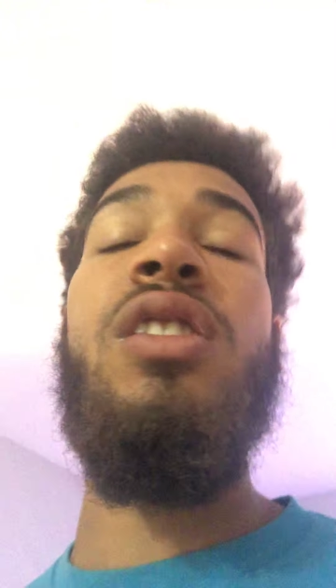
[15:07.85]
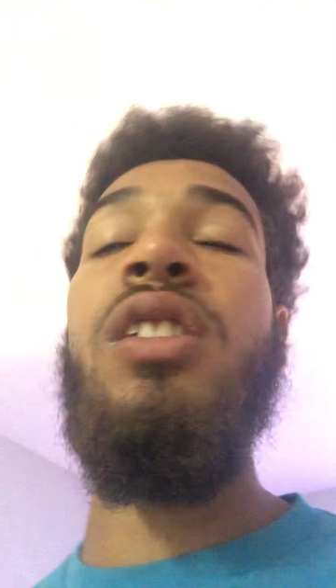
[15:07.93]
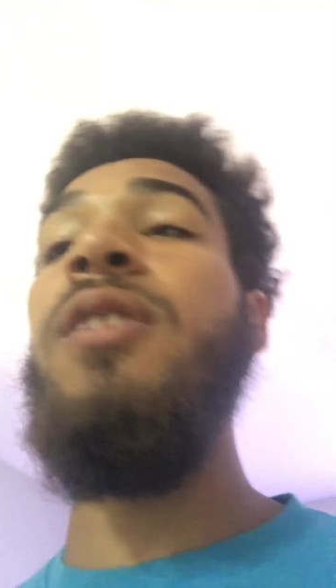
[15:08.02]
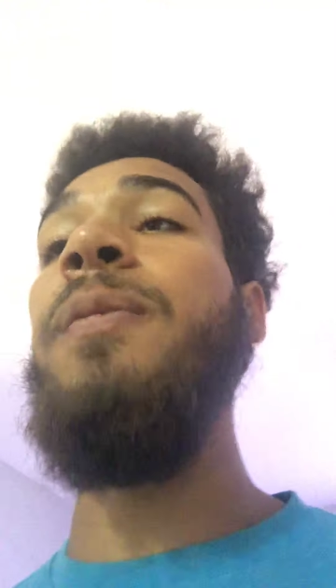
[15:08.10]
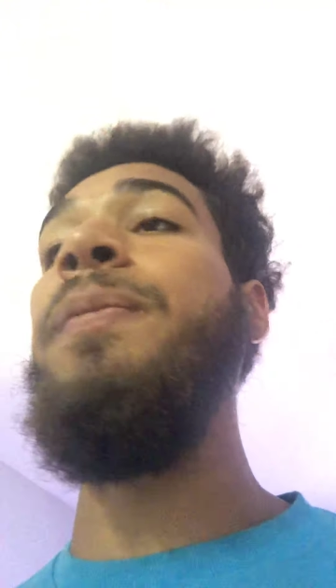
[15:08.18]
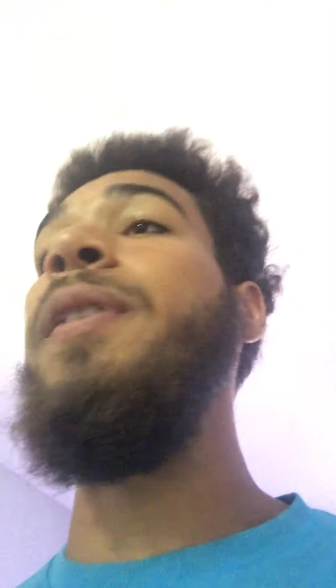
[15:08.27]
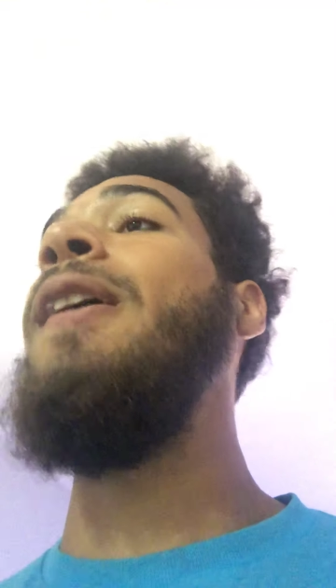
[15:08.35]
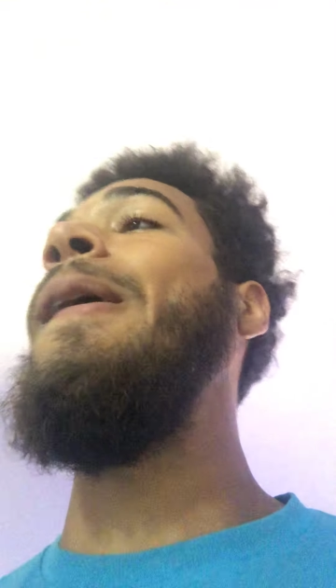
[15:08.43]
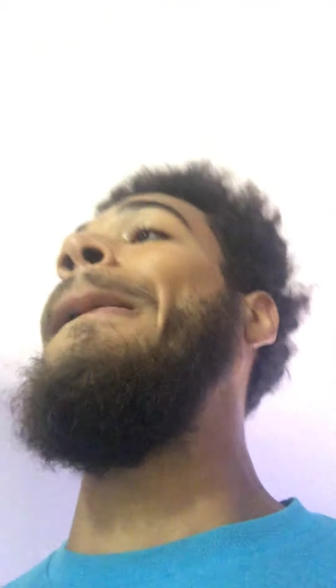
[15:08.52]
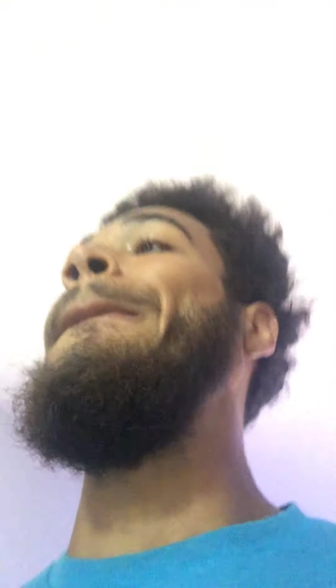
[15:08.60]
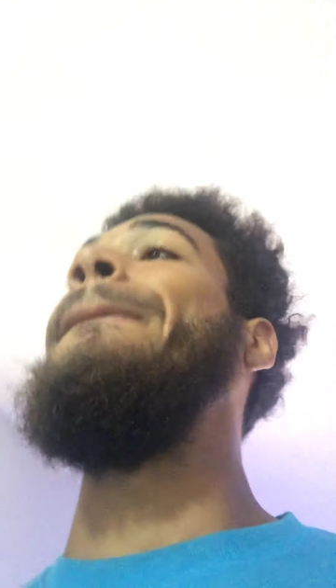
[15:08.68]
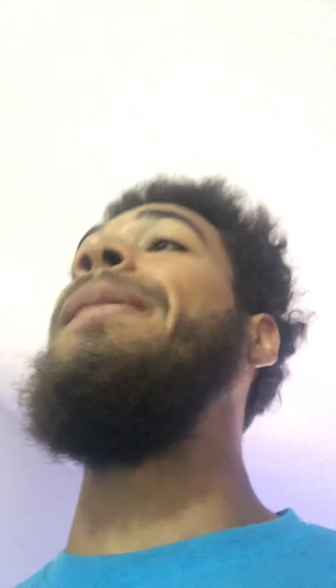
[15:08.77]
and
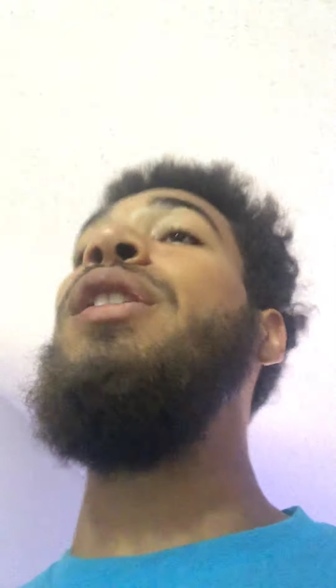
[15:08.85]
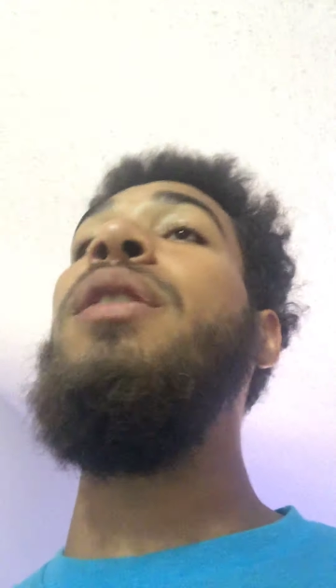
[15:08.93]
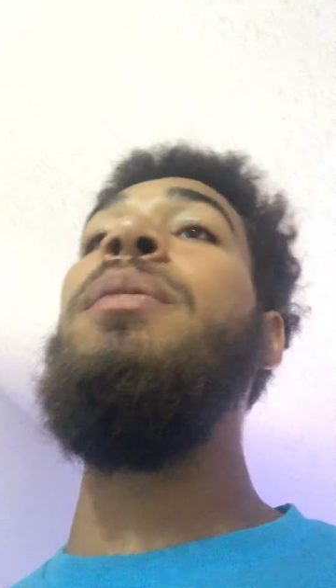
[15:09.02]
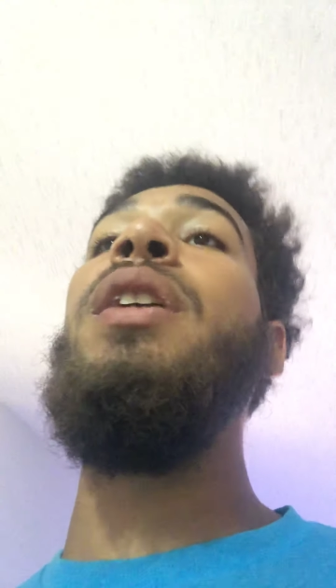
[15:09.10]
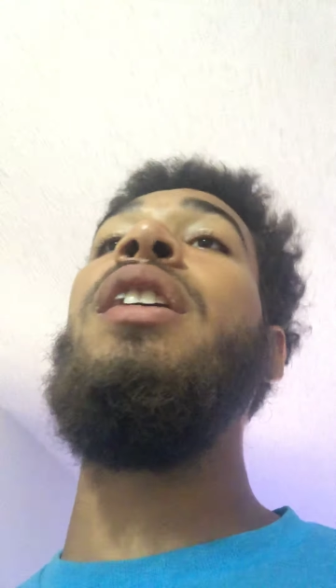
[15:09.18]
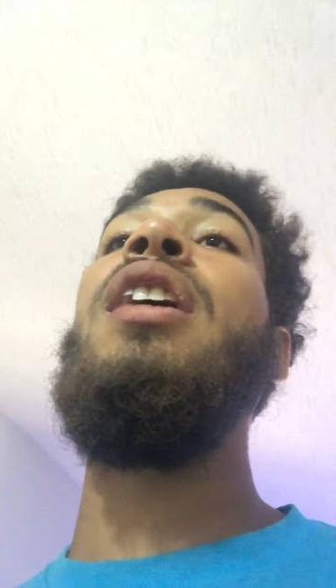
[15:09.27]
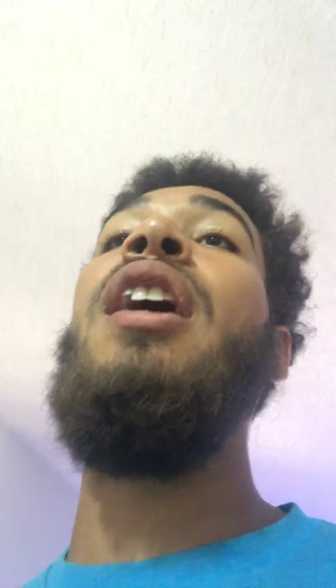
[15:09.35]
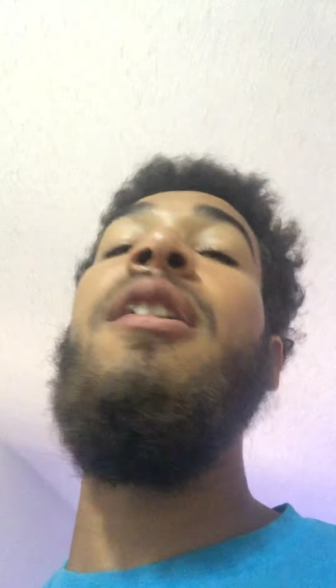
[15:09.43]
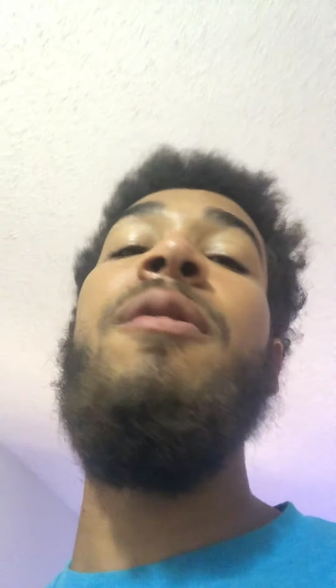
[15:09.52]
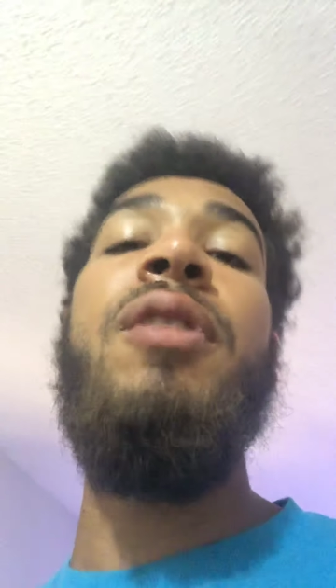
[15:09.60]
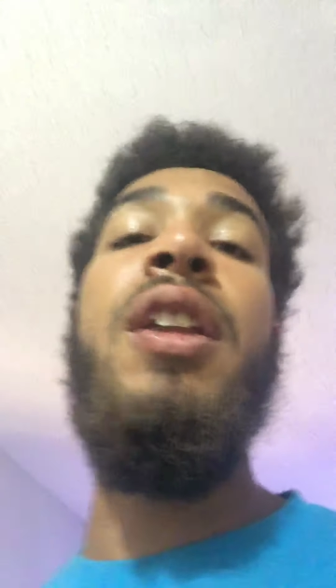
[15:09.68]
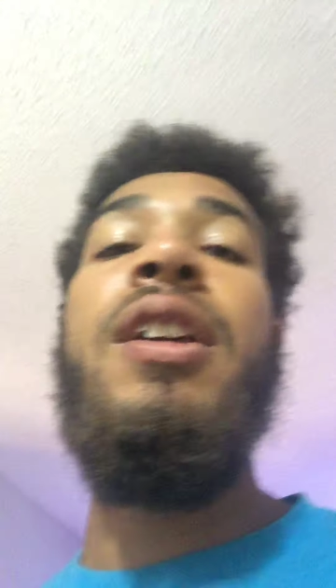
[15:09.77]
a little bit of
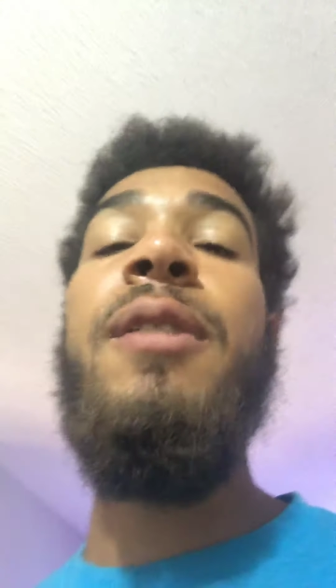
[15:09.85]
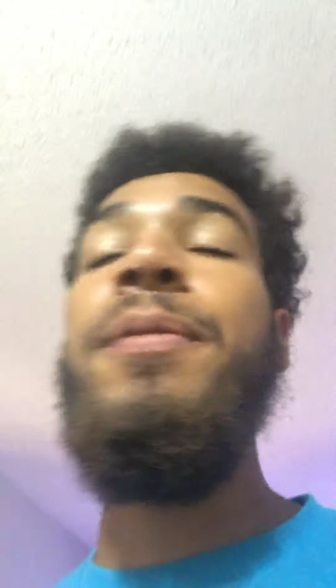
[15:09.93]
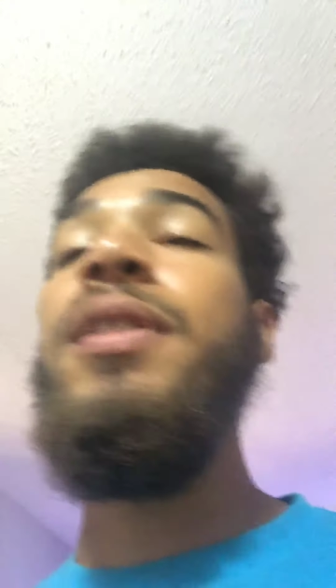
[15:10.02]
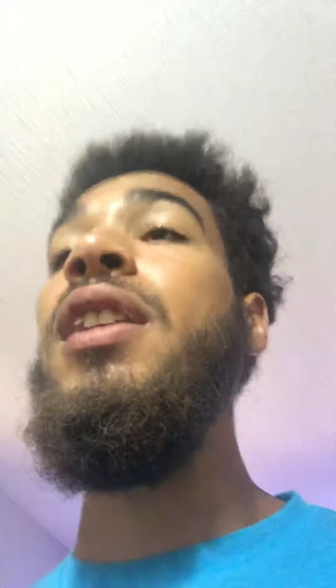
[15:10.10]
conflict,